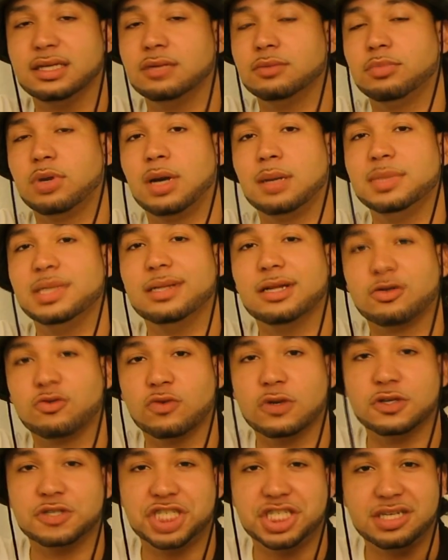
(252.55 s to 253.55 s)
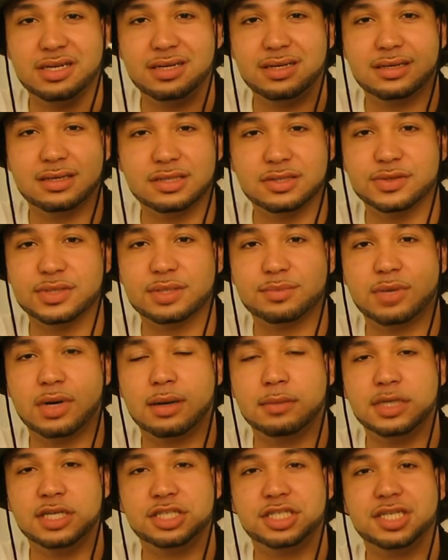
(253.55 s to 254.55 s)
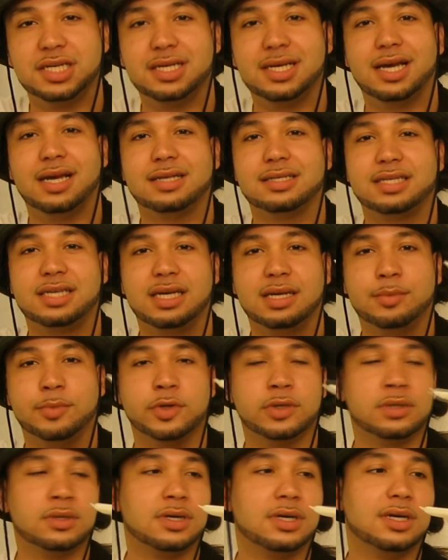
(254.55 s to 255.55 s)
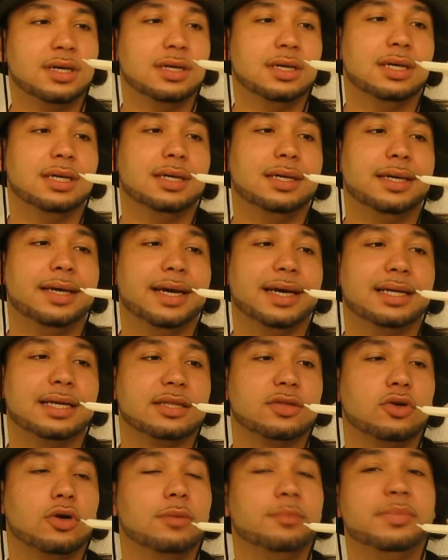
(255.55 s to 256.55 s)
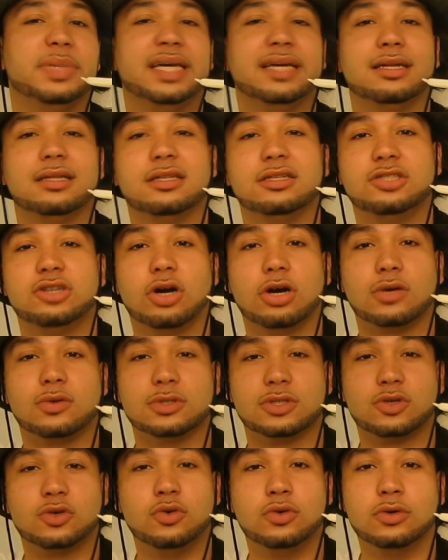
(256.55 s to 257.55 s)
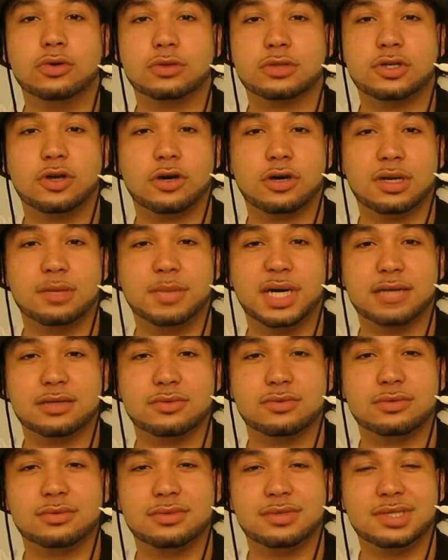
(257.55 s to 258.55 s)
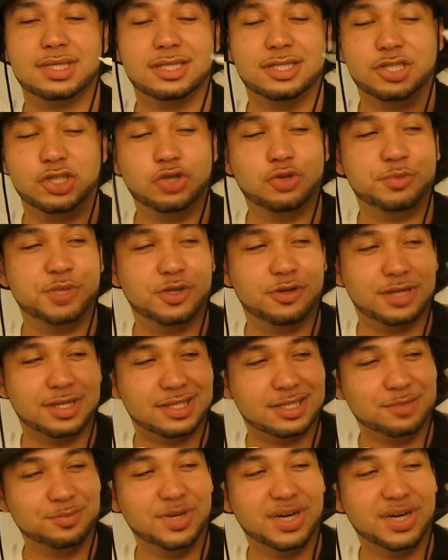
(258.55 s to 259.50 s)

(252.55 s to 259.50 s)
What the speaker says: It'll probably look real shitty because it was probably a shitty-ass camera. And I thought being in the dark was cool, talking about zoom units.